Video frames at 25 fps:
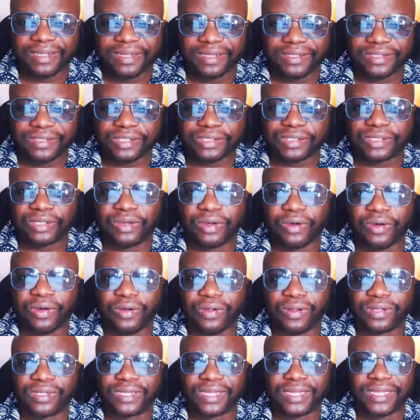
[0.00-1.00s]
It's just
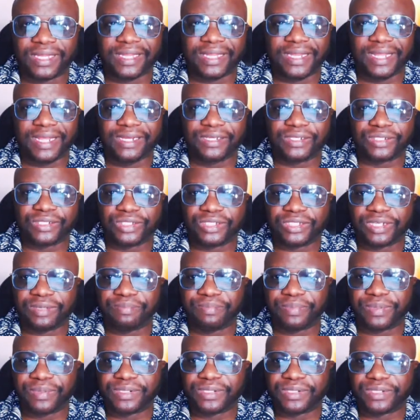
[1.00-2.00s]
called
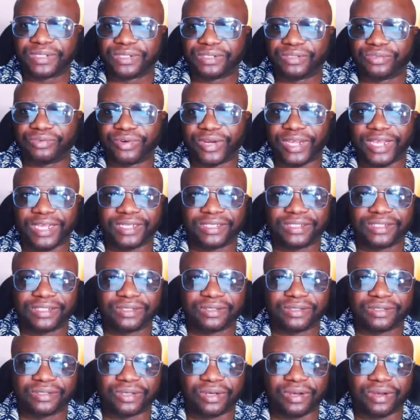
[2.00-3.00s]

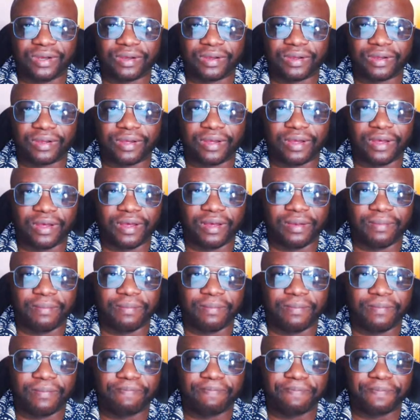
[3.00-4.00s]
leadershipstreet.com.